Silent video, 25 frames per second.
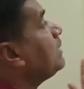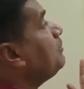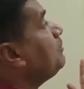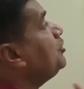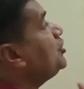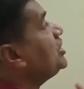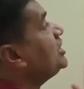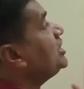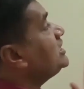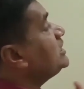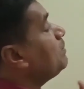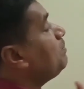
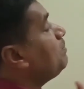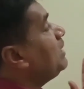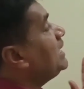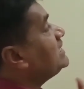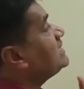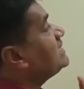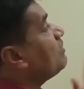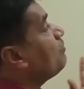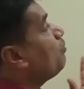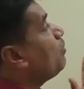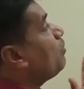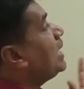communication
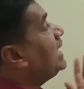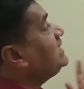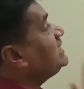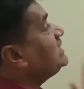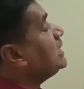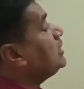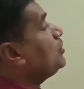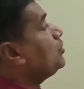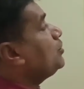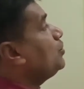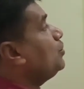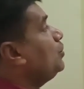plays a
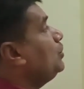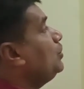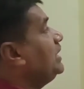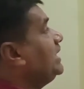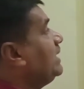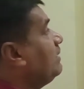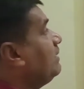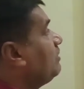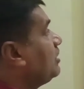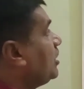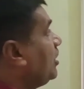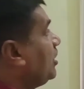vital role
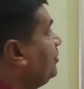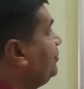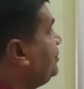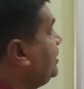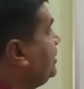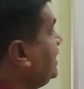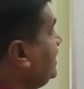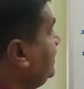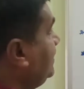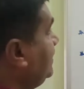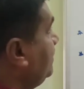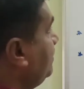in our
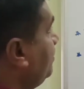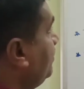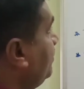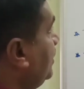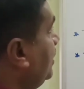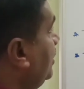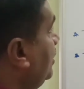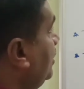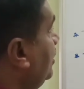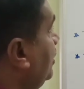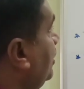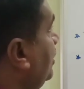country.
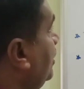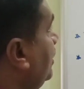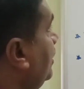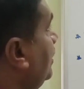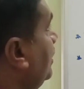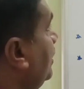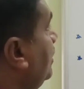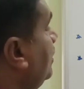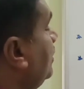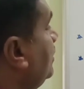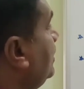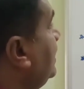
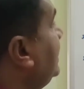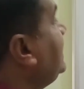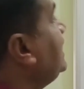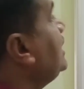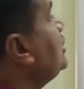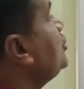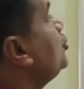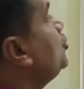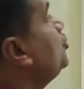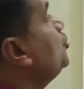It is